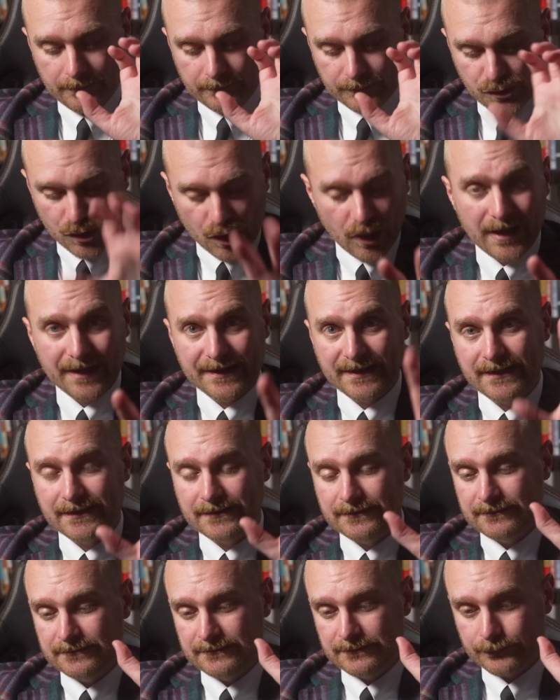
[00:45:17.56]

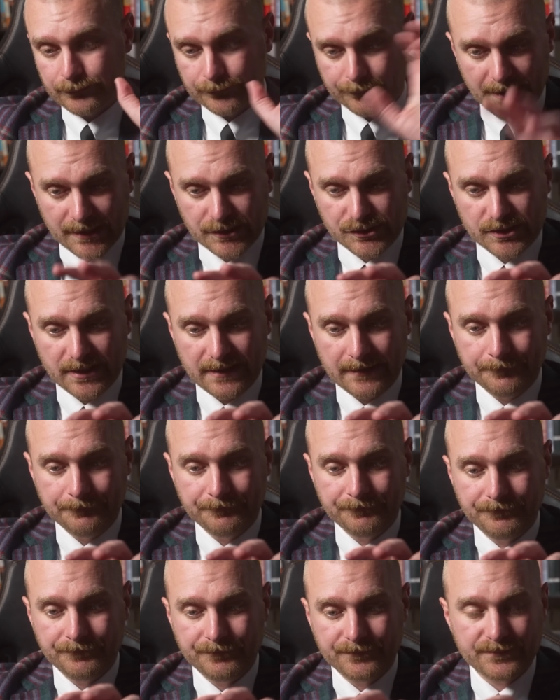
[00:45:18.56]
China, Russia,
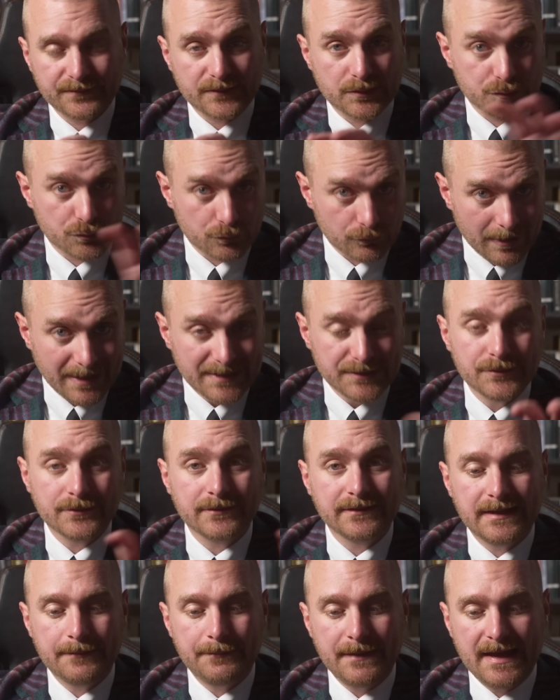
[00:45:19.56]
those great
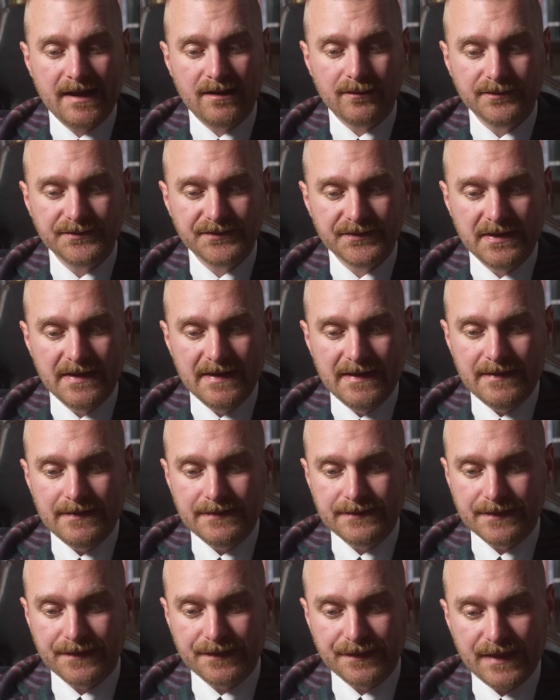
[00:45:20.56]
nuclear powers,
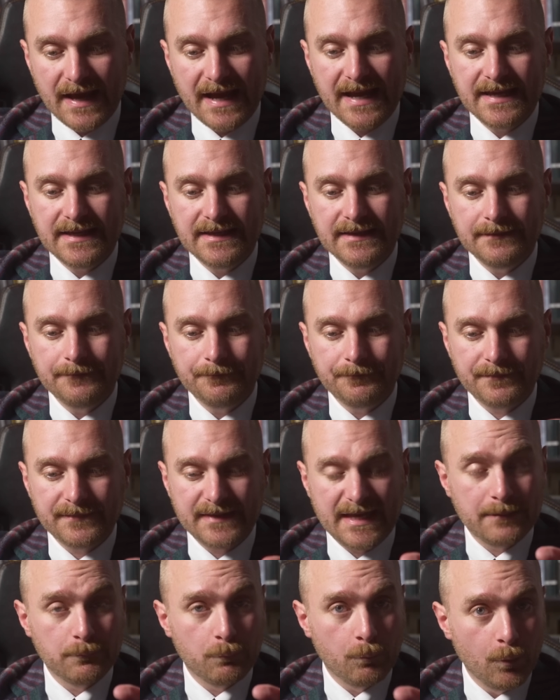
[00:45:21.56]
that they
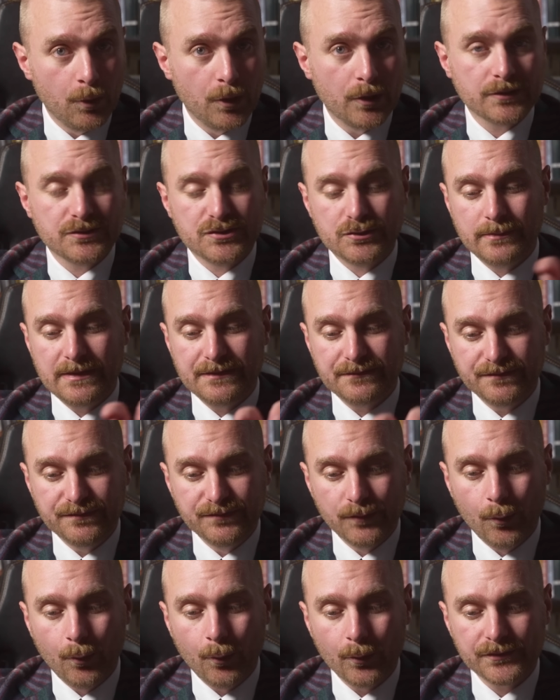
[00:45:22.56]
then work to
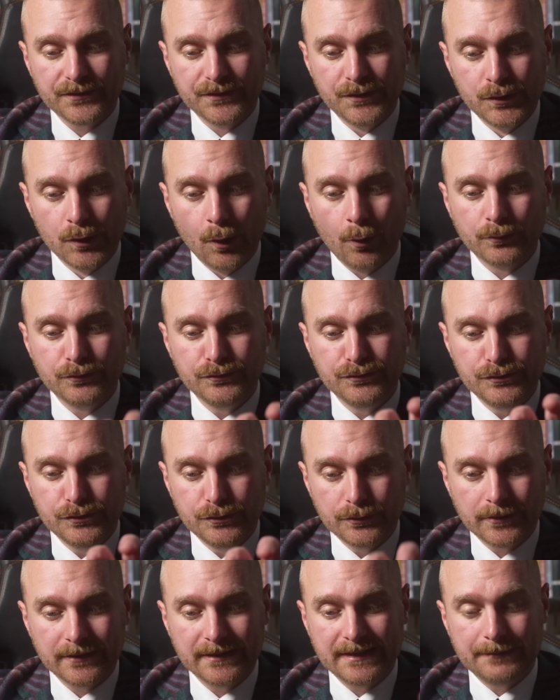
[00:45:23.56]
enforce
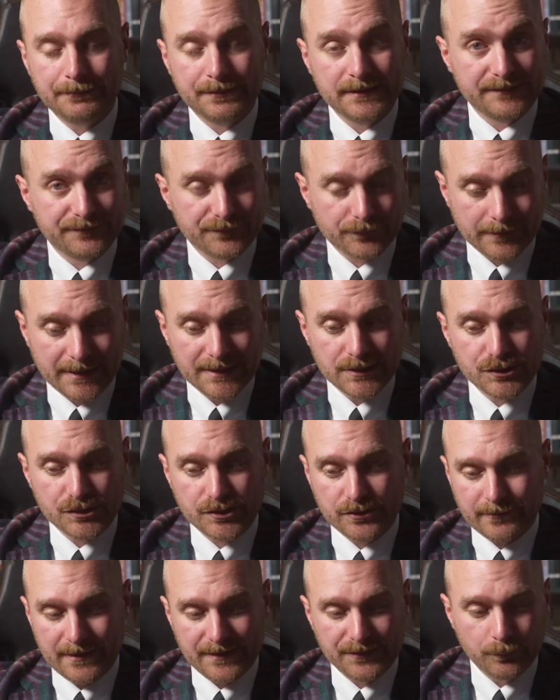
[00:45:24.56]
non-nuclear
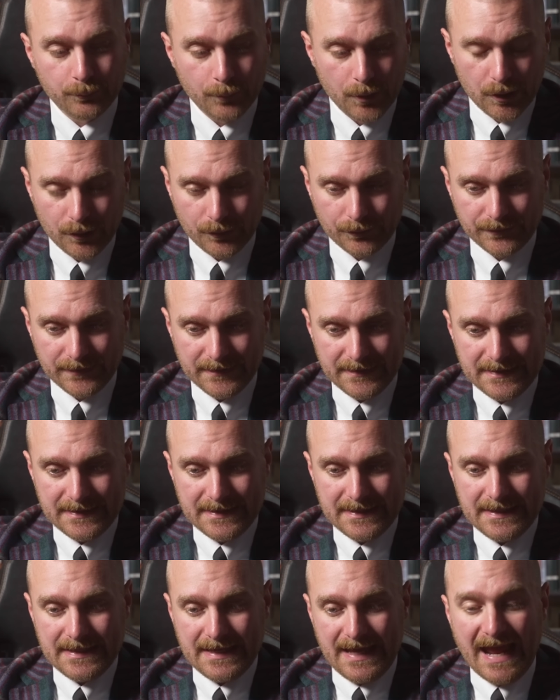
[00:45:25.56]
proliferation around the world.
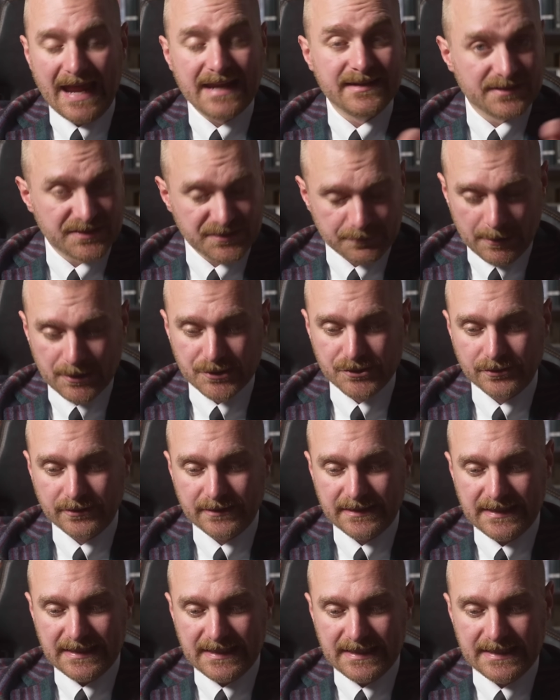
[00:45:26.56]
And
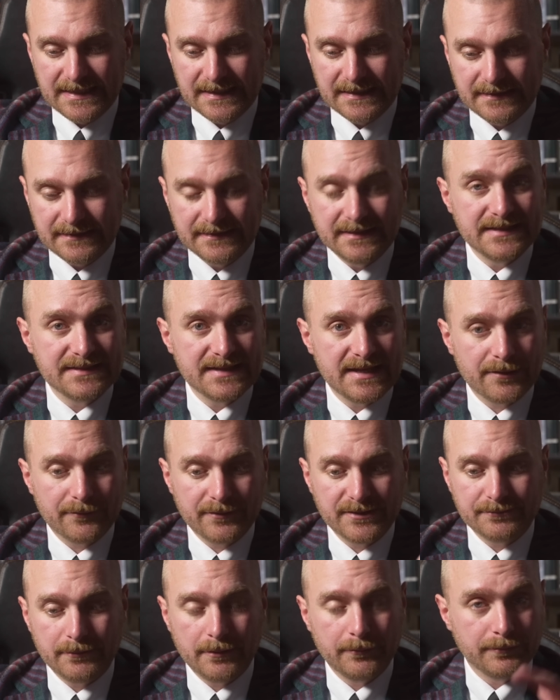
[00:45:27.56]
especially in these
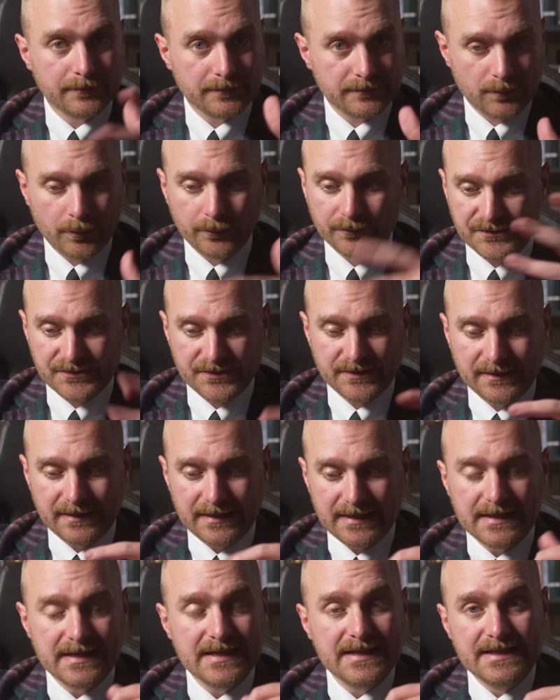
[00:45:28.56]
areas where we
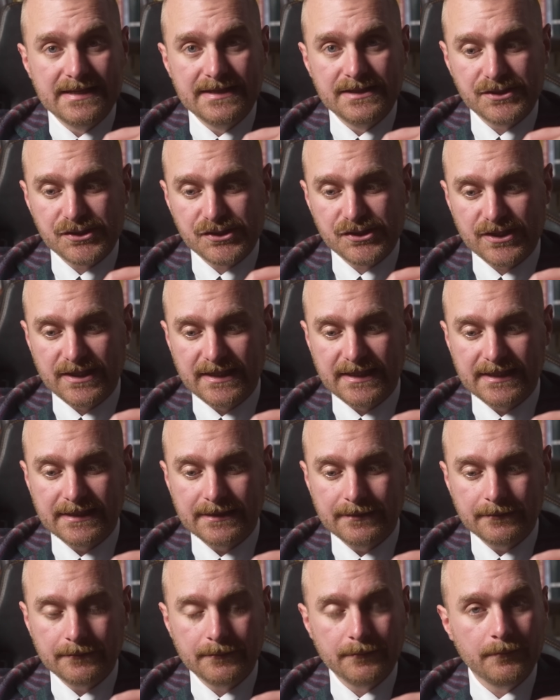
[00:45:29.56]
constantly
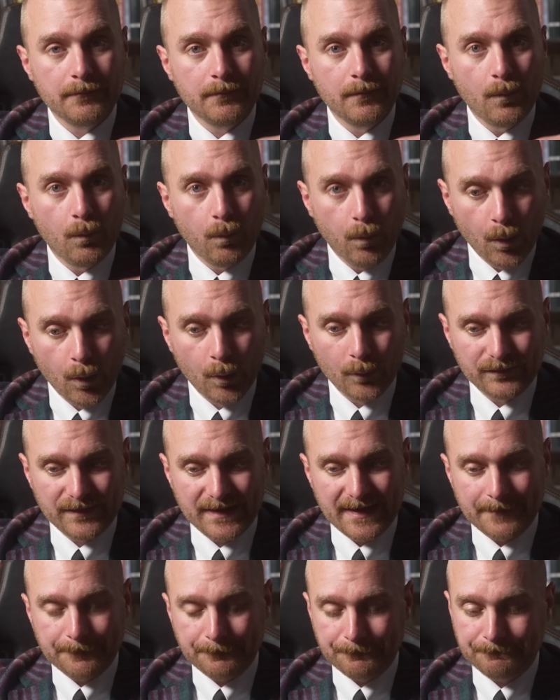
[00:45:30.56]
see
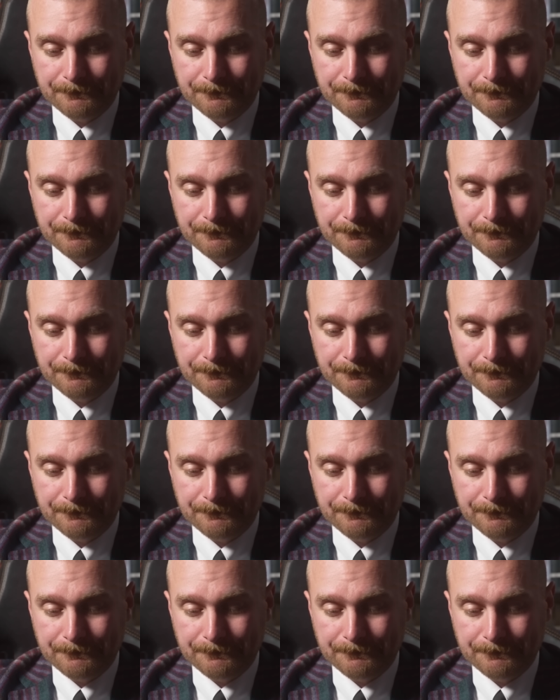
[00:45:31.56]
warfare.